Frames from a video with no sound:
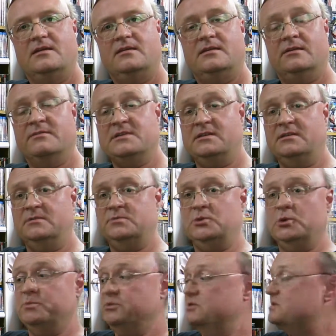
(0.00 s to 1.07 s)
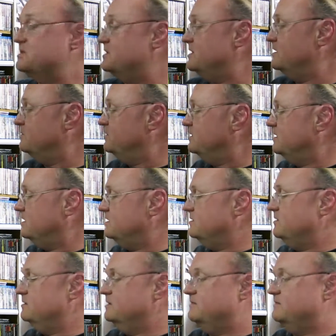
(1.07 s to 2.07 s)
There was a lot more books there, but I could only